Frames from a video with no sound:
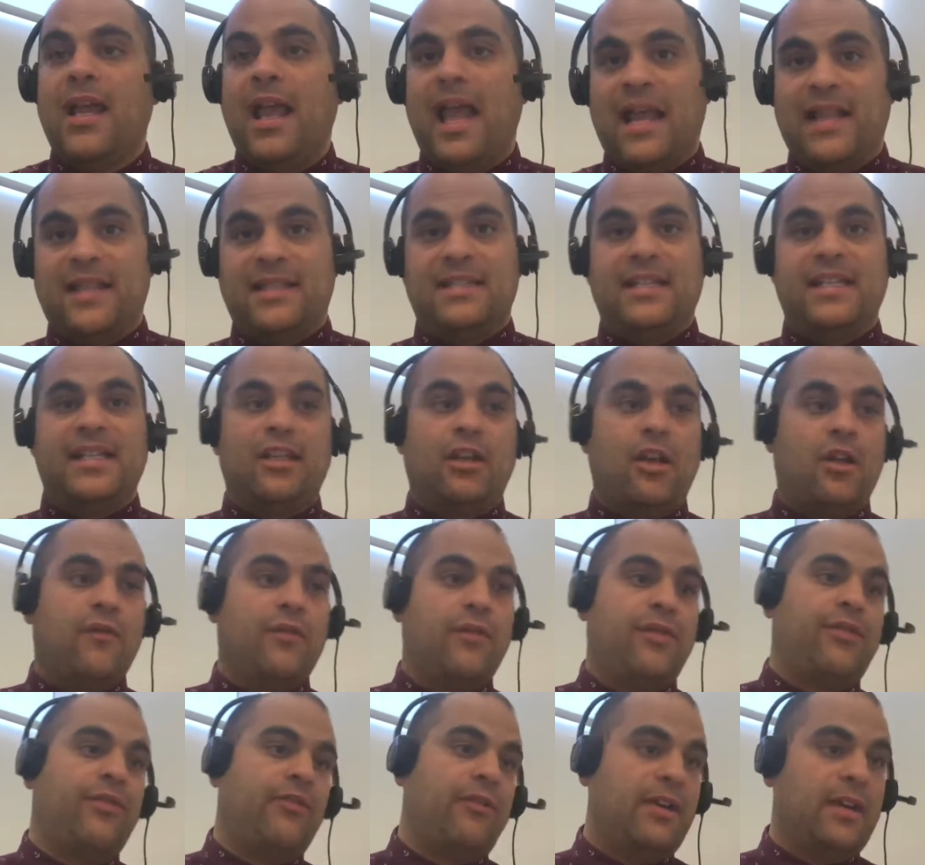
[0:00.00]
and seeing over
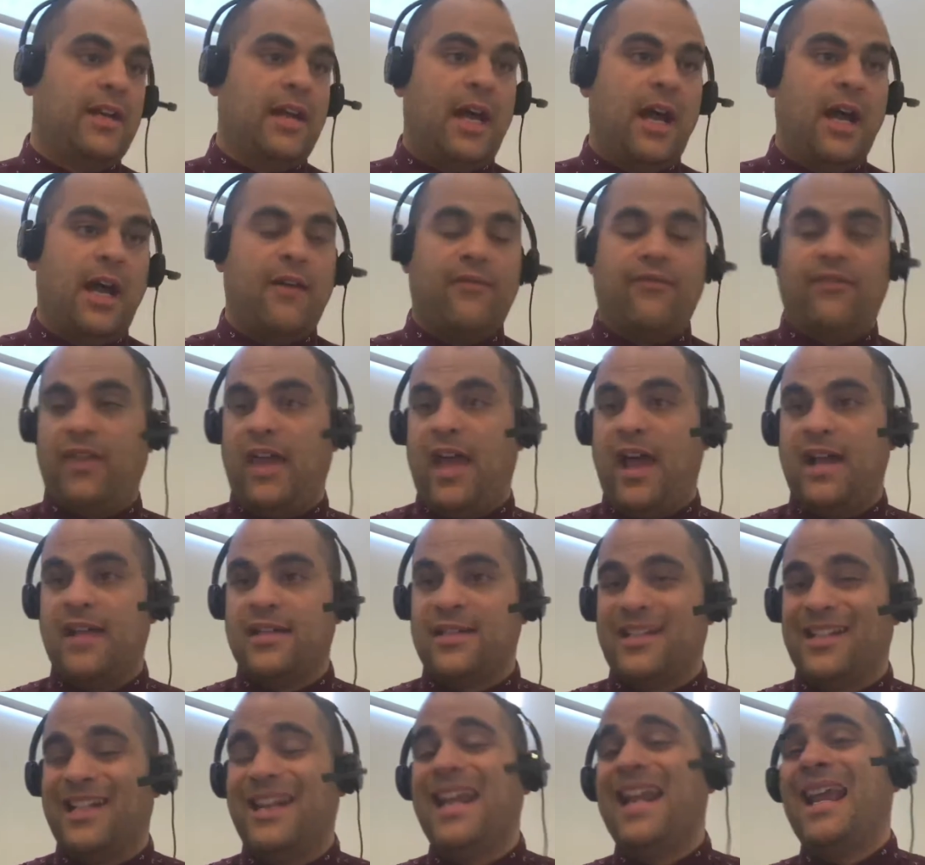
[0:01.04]

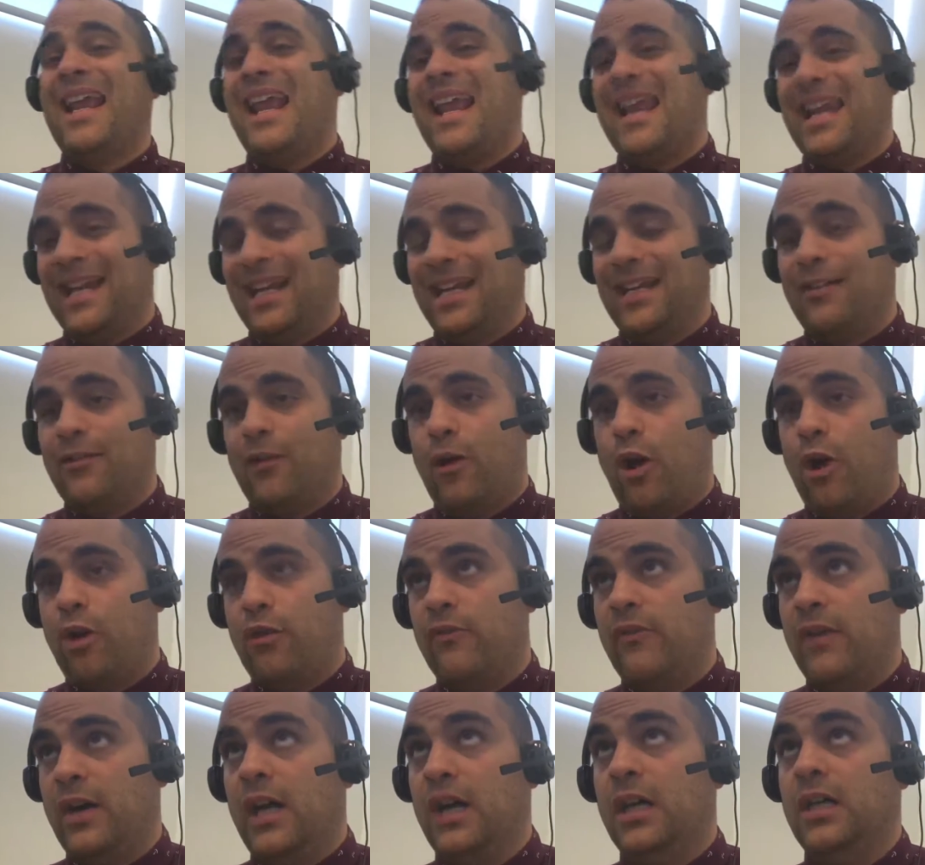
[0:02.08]
3,500 in a little
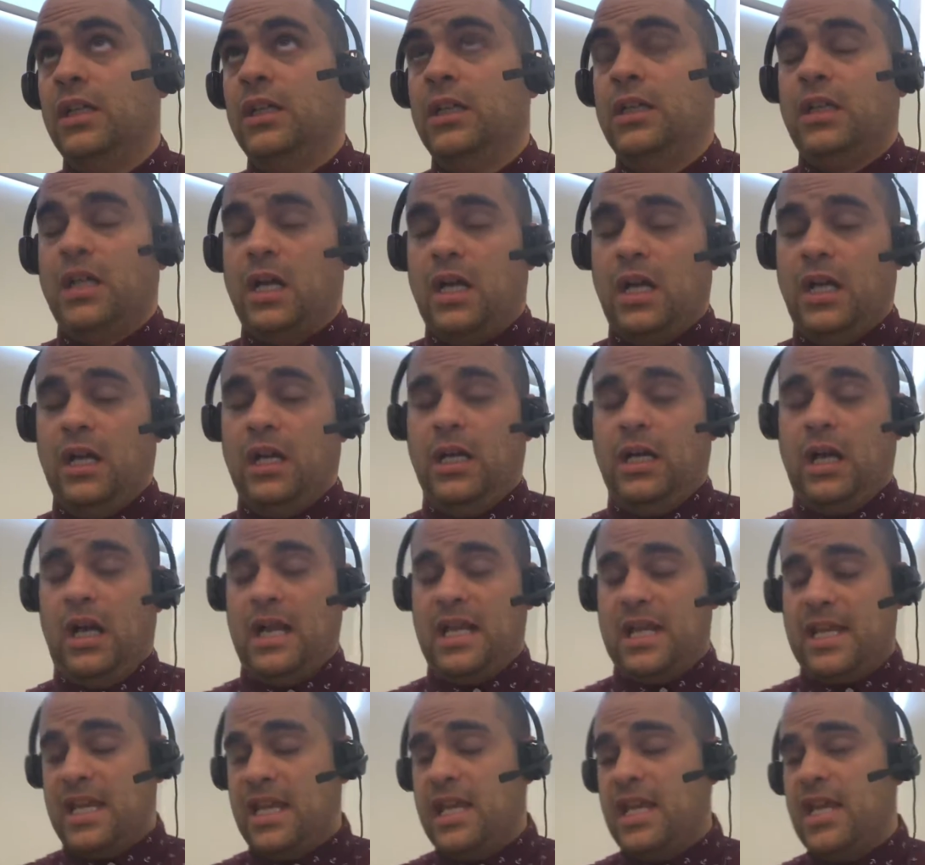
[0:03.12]
over a
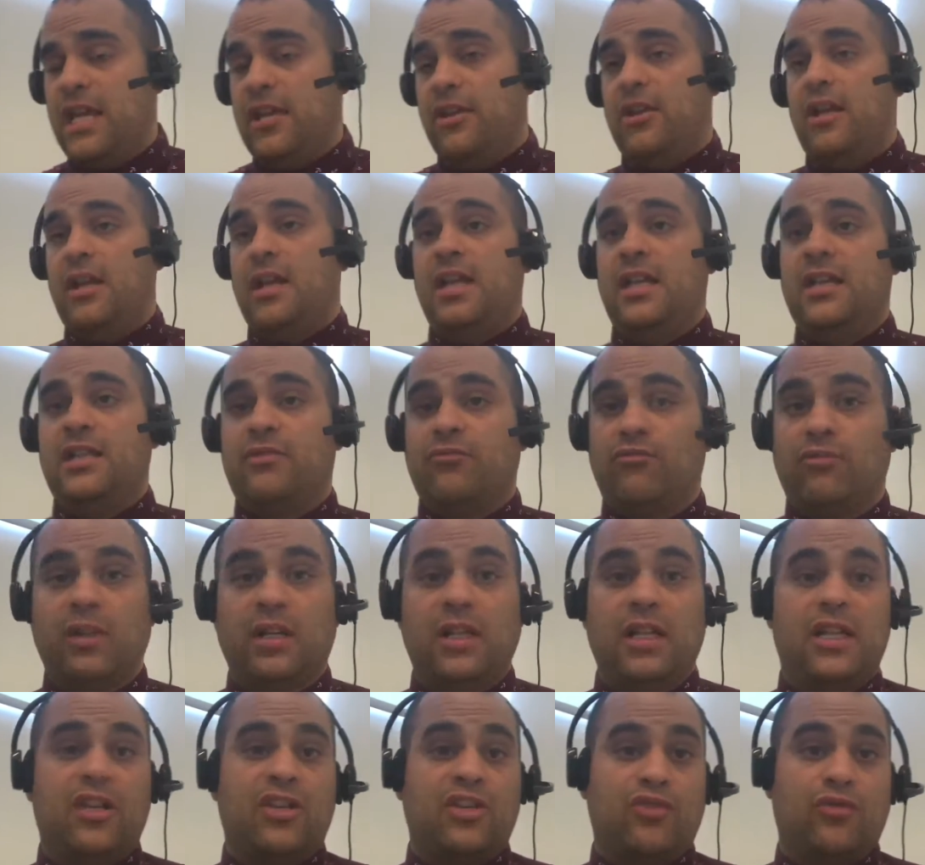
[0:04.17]
year is
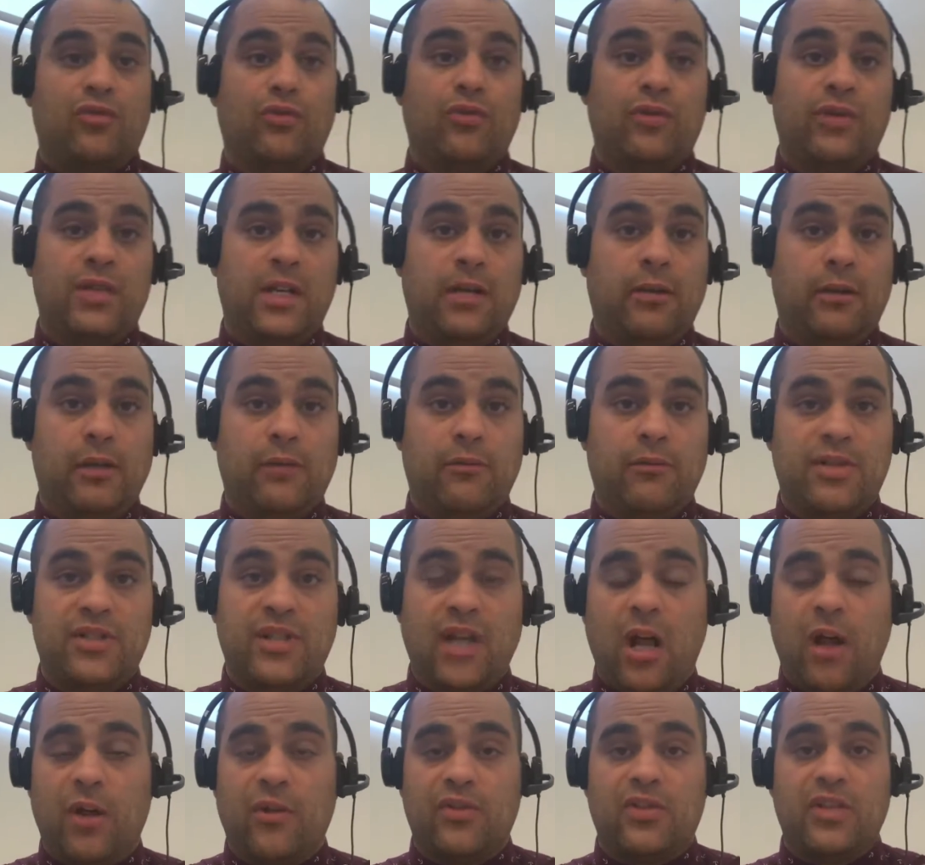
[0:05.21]
really extraordinary
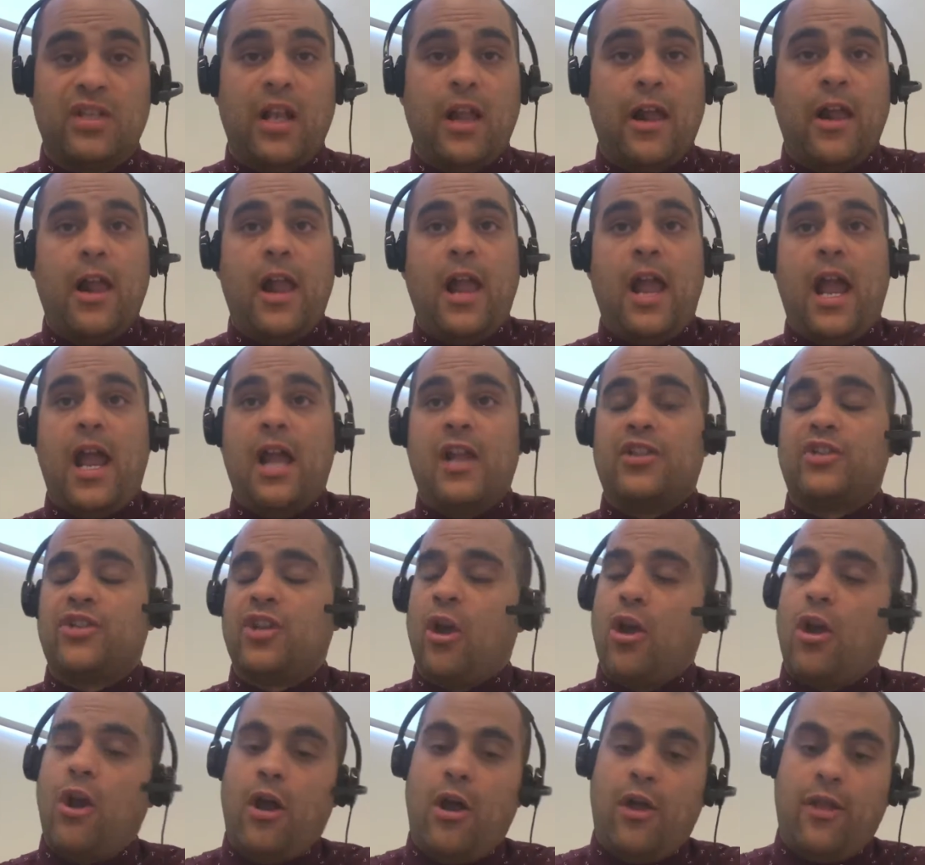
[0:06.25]
results. And
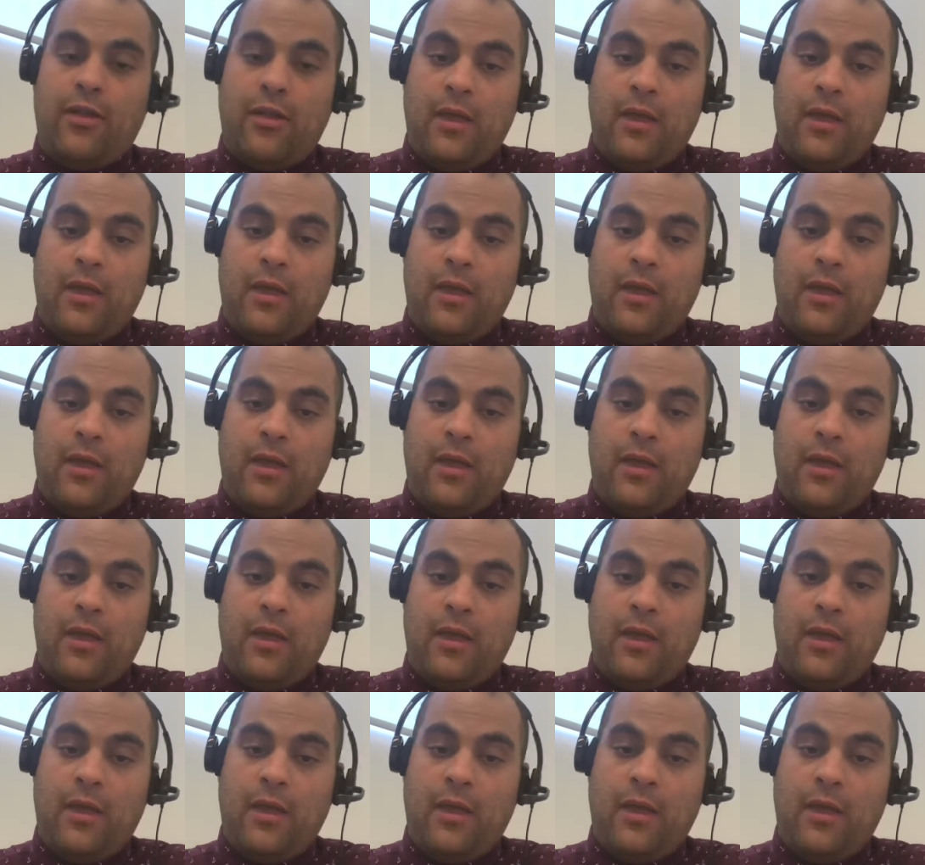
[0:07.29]
so